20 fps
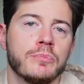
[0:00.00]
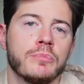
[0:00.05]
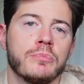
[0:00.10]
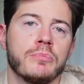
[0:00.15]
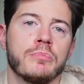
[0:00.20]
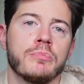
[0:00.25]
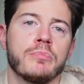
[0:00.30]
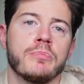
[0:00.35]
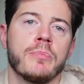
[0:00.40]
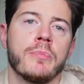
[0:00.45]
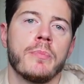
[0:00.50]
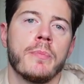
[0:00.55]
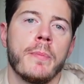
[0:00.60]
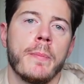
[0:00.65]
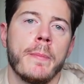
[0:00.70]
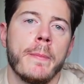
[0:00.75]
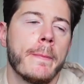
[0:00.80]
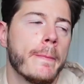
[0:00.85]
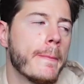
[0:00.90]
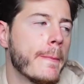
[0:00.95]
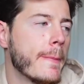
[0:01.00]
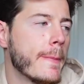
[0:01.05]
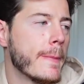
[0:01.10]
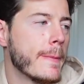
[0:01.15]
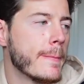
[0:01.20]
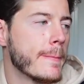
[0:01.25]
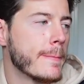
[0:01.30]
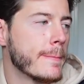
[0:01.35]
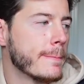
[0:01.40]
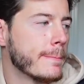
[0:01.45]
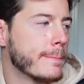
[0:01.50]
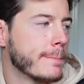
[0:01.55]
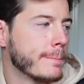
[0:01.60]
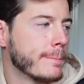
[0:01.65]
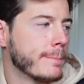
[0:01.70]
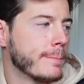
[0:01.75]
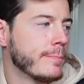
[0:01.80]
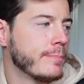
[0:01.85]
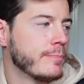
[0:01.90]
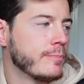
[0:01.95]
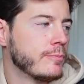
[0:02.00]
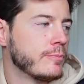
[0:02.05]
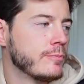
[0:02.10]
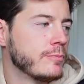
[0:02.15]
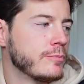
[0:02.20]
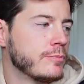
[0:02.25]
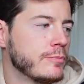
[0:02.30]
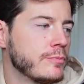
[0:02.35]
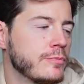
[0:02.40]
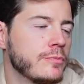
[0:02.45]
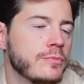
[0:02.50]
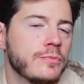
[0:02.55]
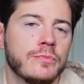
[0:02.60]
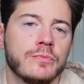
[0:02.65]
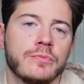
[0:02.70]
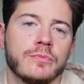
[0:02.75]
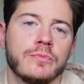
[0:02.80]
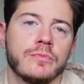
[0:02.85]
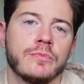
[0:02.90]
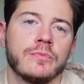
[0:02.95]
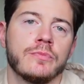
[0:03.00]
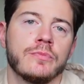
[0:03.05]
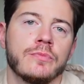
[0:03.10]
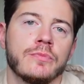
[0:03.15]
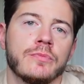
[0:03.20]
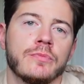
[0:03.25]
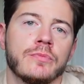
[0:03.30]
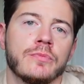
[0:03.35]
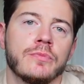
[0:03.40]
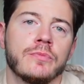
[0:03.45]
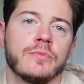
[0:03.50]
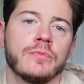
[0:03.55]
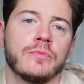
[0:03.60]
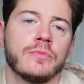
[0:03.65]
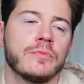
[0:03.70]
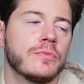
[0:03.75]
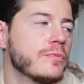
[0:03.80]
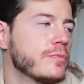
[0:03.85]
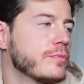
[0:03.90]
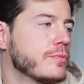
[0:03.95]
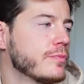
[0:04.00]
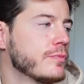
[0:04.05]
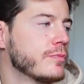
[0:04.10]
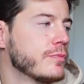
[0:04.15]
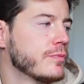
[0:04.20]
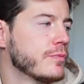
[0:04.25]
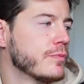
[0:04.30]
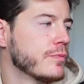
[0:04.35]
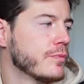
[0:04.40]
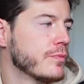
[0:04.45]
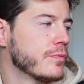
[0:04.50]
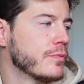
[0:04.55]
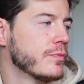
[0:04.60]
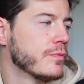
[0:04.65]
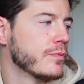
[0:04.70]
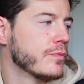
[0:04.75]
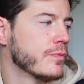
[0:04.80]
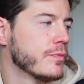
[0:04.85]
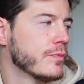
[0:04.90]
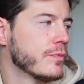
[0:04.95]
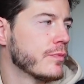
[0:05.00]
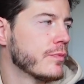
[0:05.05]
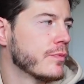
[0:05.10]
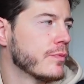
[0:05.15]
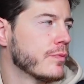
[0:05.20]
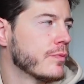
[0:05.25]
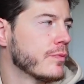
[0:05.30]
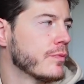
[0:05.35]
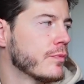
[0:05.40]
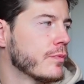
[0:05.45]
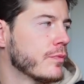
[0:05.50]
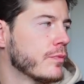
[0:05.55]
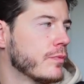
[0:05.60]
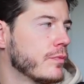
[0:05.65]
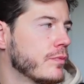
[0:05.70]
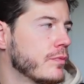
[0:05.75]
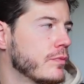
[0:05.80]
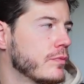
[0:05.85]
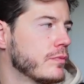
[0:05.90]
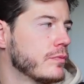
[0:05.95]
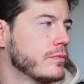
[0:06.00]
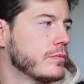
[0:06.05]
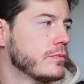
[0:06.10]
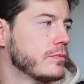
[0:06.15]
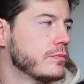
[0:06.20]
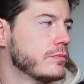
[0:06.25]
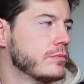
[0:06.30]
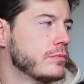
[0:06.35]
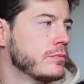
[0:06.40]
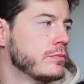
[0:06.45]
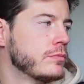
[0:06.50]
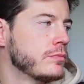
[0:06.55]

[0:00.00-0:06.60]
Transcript: The person shown says nothing.